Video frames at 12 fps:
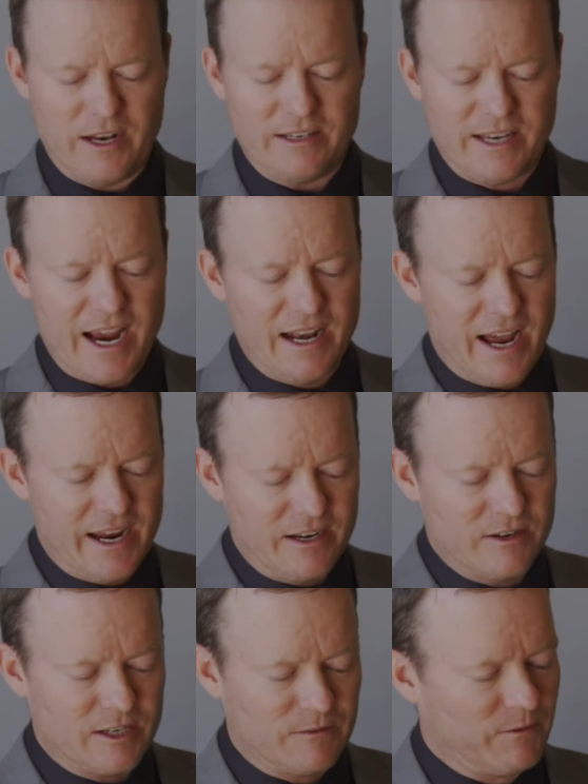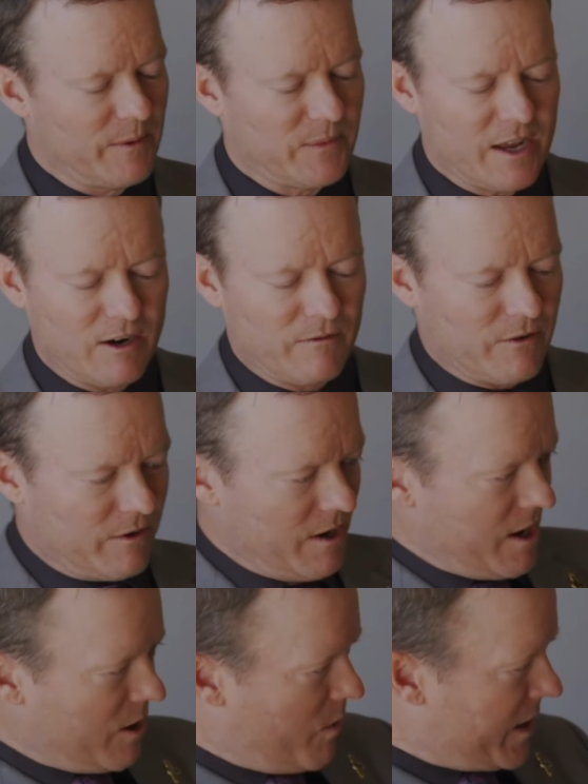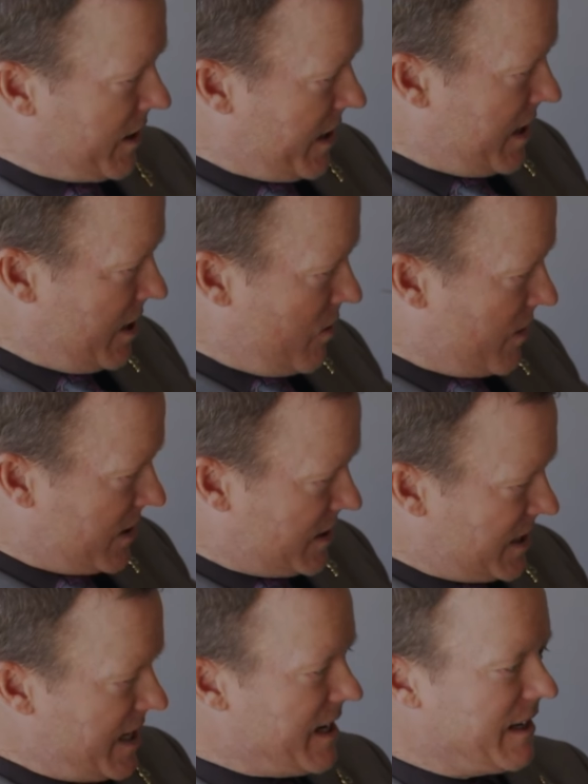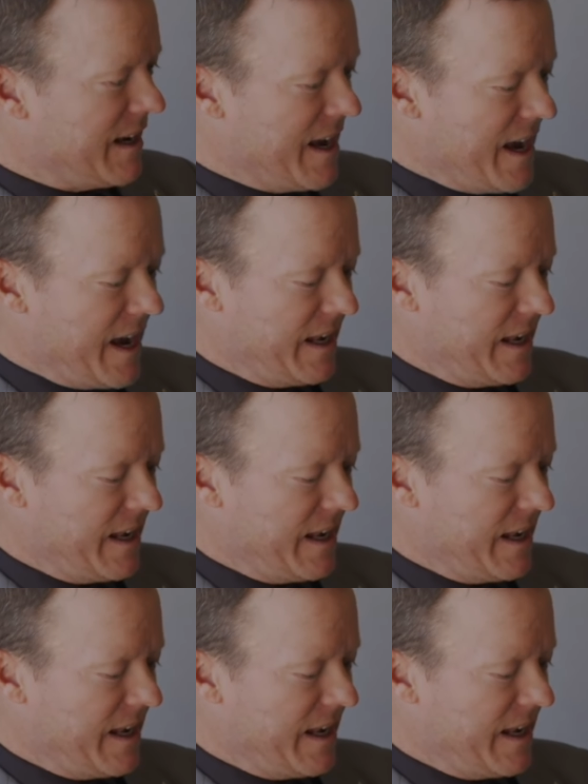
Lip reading: but in daylight, you just flip that over quickly and you can see it